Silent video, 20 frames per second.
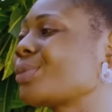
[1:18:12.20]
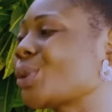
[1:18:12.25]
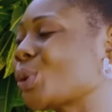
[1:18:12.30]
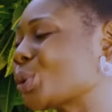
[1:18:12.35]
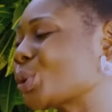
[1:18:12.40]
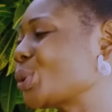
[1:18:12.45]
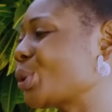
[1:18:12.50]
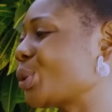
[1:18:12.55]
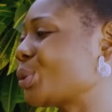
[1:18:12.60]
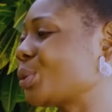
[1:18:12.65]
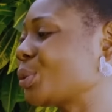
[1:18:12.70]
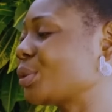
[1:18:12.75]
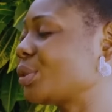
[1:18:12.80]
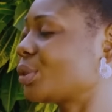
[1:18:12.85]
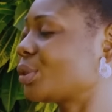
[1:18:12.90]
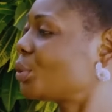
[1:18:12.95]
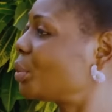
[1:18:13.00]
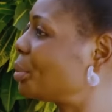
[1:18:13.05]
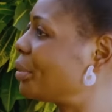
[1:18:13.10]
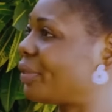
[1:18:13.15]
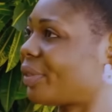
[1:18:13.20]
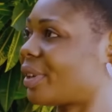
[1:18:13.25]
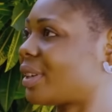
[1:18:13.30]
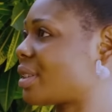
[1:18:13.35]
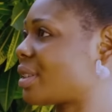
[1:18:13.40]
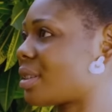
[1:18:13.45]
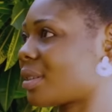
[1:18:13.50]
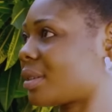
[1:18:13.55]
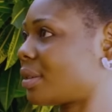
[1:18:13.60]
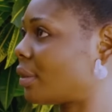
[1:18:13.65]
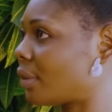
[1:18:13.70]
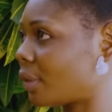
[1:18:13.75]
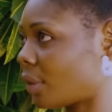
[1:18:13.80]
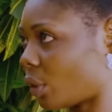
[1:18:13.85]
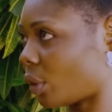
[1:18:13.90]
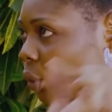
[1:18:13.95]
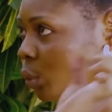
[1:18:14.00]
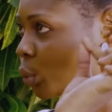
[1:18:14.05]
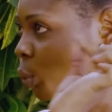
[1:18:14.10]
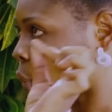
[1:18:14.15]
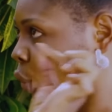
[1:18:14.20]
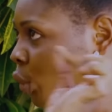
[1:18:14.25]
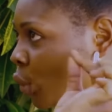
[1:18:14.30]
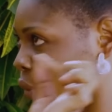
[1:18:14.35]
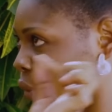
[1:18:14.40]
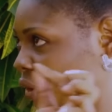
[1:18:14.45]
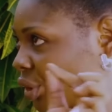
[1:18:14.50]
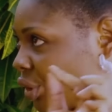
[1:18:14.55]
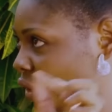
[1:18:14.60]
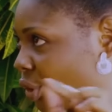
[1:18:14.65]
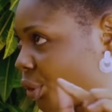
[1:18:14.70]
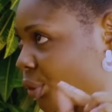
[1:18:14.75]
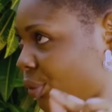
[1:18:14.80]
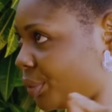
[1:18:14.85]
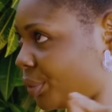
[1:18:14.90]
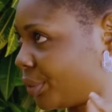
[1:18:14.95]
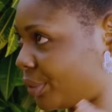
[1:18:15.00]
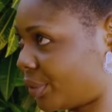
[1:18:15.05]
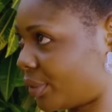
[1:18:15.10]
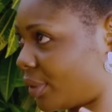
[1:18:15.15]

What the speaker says: Hold on. Don't be fast. On one condition.